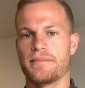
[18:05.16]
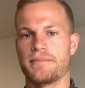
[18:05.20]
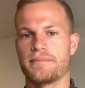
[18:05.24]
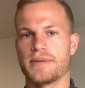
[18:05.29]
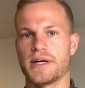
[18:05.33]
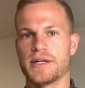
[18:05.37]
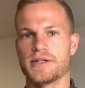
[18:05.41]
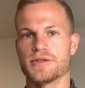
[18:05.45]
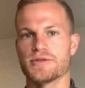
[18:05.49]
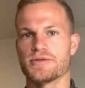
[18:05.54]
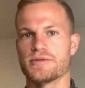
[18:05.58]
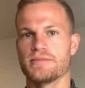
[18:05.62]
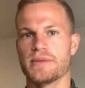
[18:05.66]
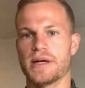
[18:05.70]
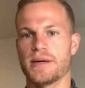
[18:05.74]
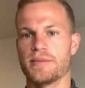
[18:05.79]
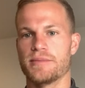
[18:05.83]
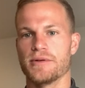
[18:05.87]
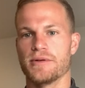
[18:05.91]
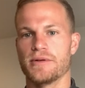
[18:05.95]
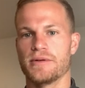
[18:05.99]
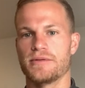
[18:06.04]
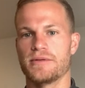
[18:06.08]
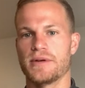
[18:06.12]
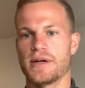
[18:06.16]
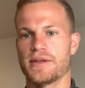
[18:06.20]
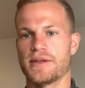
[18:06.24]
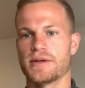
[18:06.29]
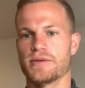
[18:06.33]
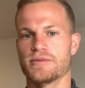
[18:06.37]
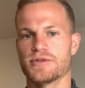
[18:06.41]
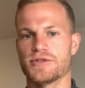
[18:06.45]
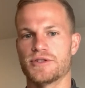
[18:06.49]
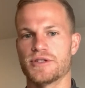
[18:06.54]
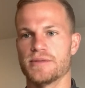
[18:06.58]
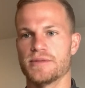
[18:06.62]
I just remember, I think
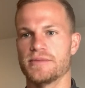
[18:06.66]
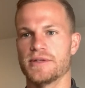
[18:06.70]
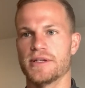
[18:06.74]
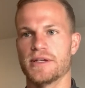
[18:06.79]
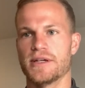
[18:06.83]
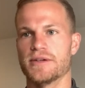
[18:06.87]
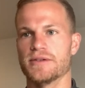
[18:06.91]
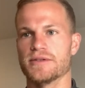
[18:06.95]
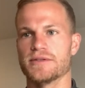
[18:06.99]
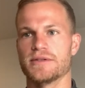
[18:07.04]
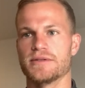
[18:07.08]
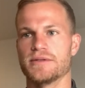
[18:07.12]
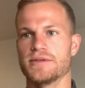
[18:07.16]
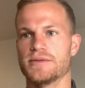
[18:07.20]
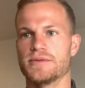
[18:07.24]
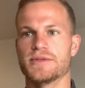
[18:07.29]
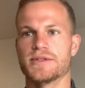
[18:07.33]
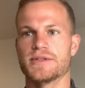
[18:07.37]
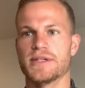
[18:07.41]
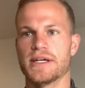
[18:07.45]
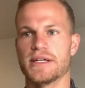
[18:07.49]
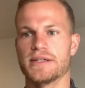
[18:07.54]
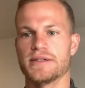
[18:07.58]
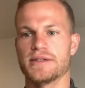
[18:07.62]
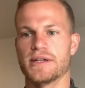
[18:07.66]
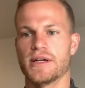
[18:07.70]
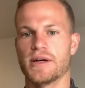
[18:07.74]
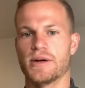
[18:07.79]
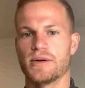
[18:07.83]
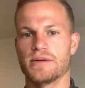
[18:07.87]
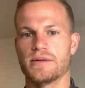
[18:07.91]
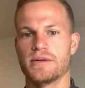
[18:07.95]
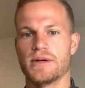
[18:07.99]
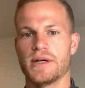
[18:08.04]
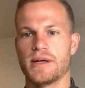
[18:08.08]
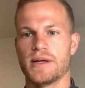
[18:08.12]
it was Jimmy Nielsen who said,
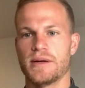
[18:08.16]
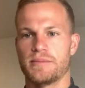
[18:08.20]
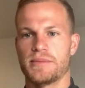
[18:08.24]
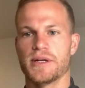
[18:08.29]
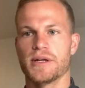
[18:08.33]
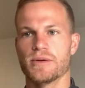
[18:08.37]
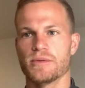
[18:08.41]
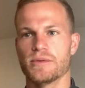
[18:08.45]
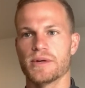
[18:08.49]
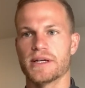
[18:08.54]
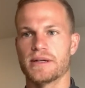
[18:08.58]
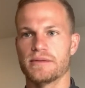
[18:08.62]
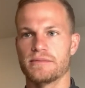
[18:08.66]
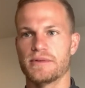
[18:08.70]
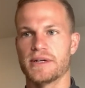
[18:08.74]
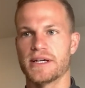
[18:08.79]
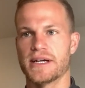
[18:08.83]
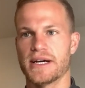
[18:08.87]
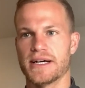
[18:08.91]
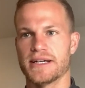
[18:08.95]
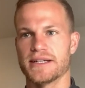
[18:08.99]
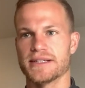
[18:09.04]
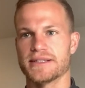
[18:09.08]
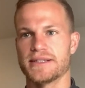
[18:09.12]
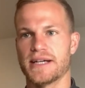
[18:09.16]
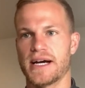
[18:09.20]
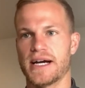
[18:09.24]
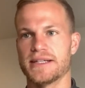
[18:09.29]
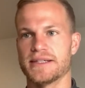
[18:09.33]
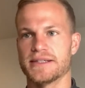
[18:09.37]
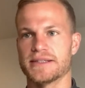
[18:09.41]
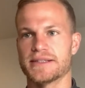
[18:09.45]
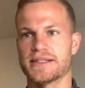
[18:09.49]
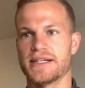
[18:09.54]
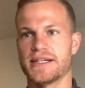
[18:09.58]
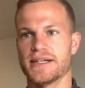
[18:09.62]
Peter, we got to sign
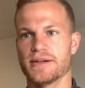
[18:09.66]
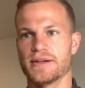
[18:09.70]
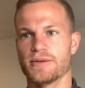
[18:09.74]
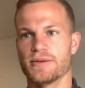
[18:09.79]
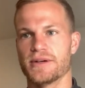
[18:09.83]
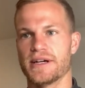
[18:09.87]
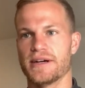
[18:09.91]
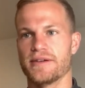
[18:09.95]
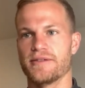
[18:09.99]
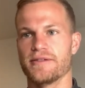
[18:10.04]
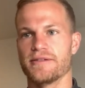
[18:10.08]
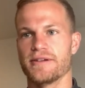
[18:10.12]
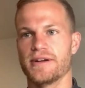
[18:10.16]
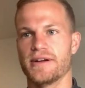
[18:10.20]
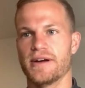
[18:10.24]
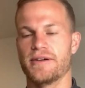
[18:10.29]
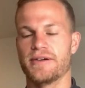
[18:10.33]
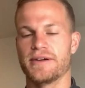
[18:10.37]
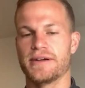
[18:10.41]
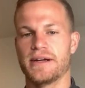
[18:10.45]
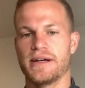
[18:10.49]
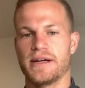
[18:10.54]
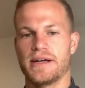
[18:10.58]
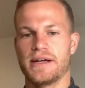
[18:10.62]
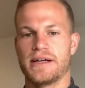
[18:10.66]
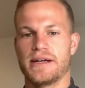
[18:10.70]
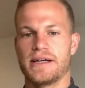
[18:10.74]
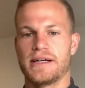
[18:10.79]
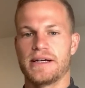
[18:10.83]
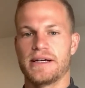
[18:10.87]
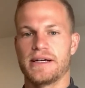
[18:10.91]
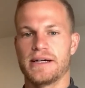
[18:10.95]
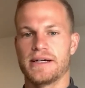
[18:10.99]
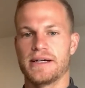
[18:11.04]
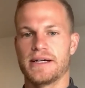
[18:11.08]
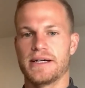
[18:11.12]
this kid or whatever, and
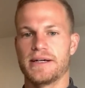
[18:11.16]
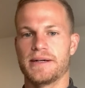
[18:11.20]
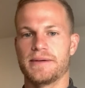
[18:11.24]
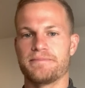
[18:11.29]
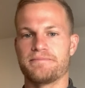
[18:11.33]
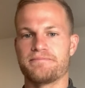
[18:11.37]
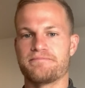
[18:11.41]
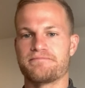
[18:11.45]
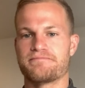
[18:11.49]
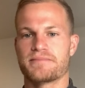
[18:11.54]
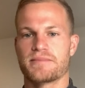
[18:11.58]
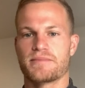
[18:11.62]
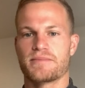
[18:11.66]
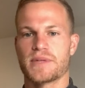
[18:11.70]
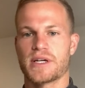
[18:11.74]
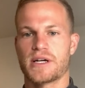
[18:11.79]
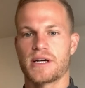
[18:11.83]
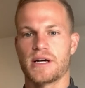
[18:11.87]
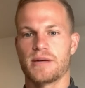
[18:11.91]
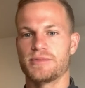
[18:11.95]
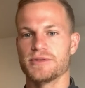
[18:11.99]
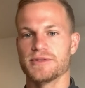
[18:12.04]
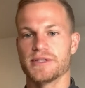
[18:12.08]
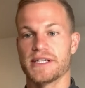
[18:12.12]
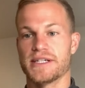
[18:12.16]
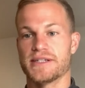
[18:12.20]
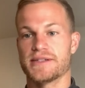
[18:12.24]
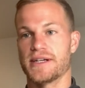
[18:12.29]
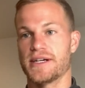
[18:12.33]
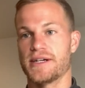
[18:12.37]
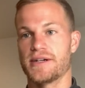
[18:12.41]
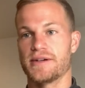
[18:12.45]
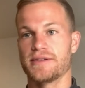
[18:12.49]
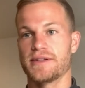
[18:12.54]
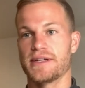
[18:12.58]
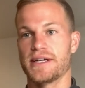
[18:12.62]
a couple of days
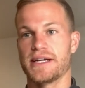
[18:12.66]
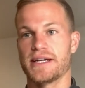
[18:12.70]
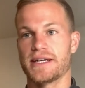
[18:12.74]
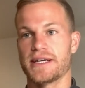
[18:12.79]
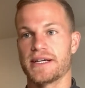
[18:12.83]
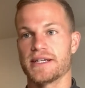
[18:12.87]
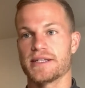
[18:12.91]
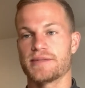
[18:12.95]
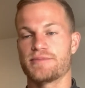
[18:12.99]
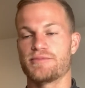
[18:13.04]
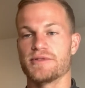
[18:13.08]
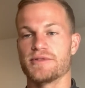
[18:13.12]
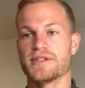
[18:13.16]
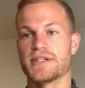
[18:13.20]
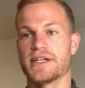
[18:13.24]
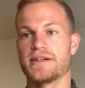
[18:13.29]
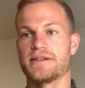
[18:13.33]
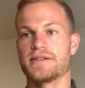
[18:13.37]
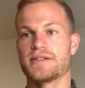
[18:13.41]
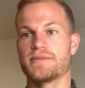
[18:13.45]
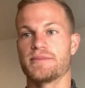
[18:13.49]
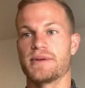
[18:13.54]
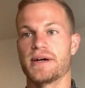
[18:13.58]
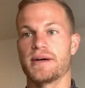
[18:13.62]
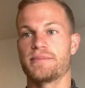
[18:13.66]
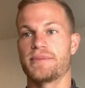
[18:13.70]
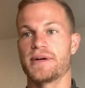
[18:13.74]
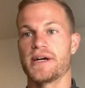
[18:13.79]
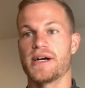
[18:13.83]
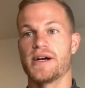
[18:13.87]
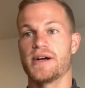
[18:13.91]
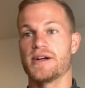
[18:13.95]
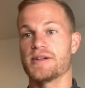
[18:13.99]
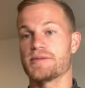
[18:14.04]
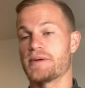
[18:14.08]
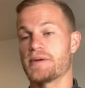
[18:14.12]
later, they, I guess, presented to my
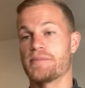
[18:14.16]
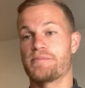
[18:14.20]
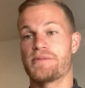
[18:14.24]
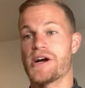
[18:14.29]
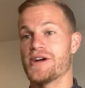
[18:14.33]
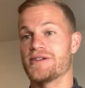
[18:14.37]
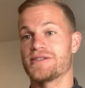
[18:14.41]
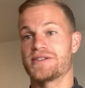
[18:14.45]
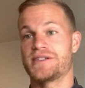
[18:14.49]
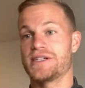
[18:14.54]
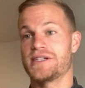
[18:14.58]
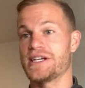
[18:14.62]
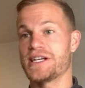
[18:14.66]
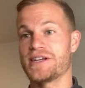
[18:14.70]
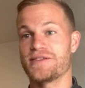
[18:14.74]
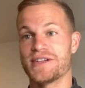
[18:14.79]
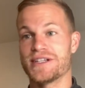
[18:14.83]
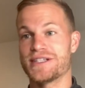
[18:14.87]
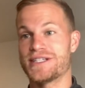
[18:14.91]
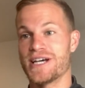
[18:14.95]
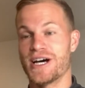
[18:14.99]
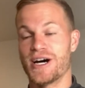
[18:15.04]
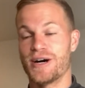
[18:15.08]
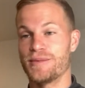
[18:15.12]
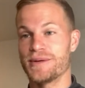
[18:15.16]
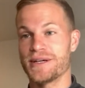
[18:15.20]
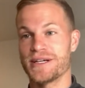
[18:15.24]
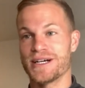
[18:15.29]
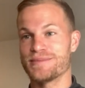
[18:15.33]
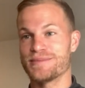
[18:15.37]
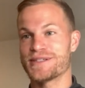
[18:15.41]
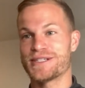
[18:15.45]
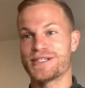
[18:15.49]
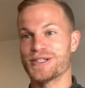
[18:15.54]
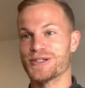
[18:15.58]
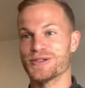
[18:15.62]
parents. My parents didn't even tell me
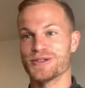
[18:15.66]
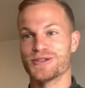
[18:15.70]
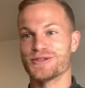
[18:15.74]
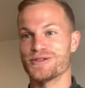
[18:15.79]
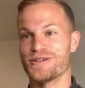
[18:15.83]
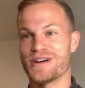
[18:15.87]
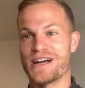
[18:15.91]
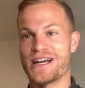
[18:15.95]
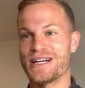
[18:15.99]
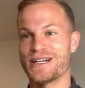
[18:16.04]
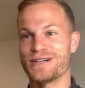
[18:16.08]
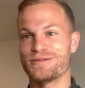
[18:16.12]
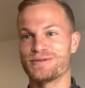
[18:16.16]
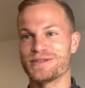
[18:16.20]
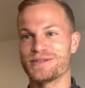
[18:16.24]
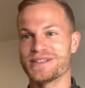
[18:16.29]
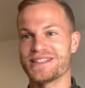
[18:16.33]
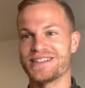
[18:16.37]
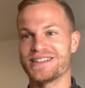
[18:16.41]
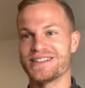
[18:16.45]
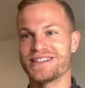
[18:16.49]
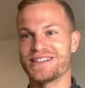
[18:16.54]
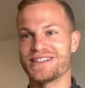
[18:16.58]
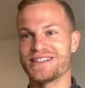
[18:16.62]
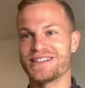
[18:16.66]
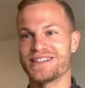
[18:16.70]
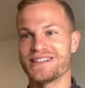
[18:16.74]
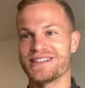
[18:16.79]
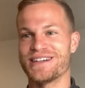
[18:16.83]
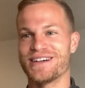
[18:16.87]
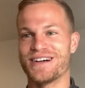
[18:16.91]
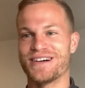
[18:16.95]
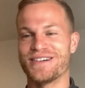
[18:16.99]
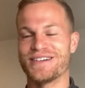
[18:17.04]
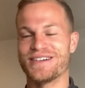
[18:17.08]
I'm still training with the team.